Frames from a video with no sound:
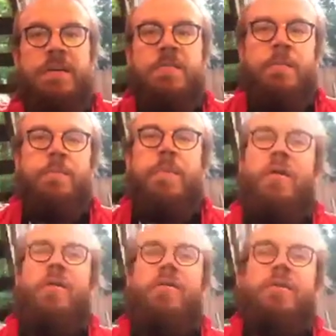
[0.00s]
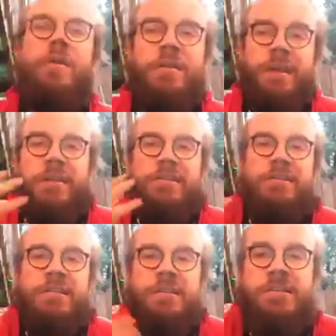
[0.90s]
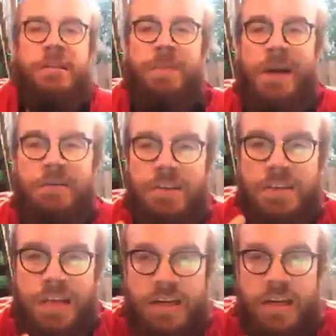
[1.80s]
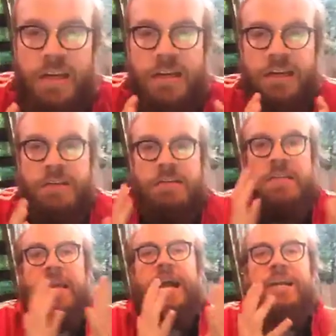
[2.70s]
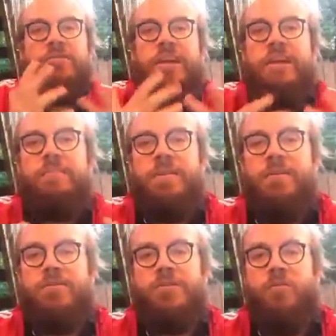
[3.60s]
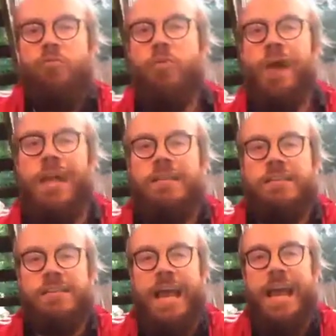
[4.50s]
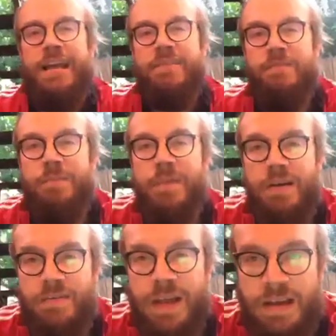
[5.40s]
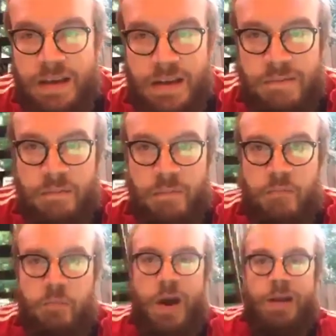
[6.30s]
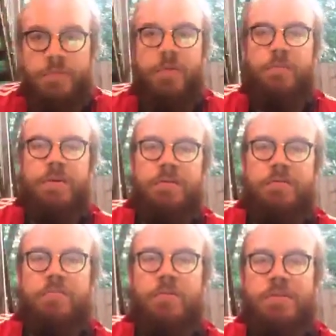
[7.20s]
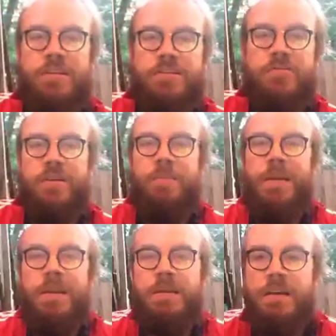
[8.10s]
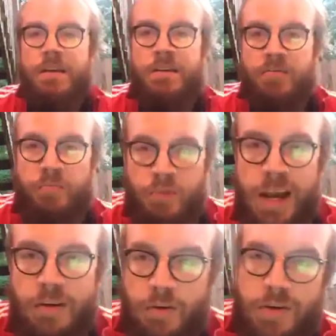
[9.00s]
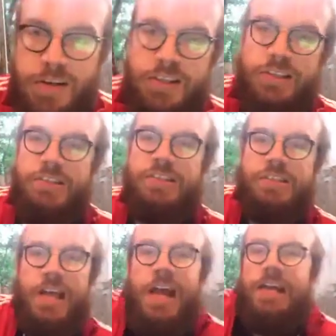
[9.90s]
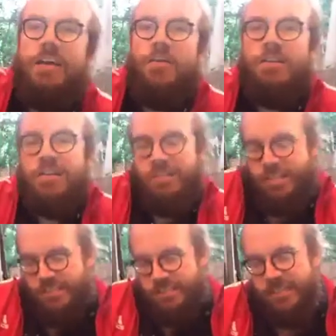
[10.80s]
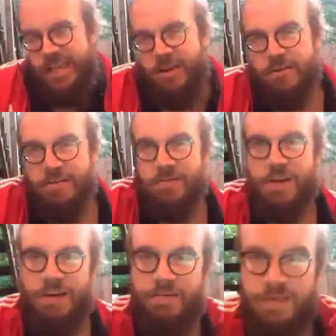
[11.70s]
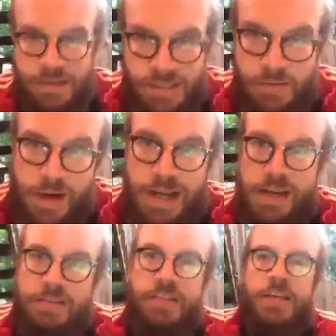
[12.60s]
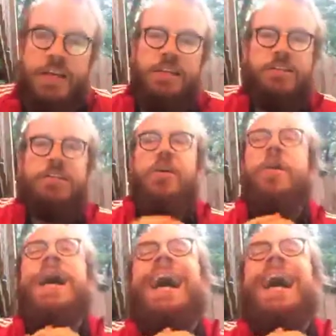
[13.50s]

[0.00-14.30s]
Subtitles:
ball, like this like dehydrated but also wet sack of like Ron Popeil rotisserie meat, bright orange, just sliding allegiously out of the fucking fronts of the White House. Just go, I